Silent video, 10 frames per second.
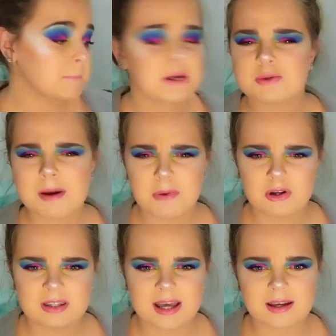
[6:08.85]
But it was my
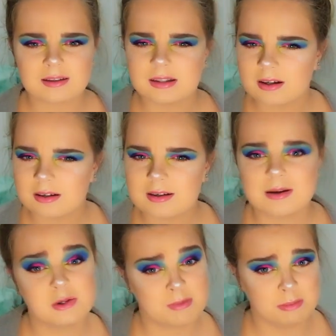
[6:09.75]
birthday, you know,
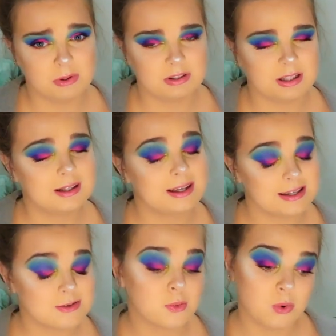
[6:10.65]
it was my birthday.
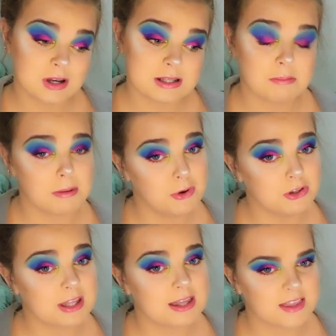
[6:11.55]
It was my
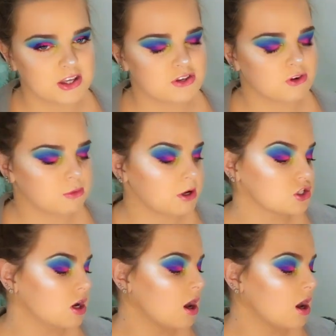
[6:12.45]
birthday, thank you very much.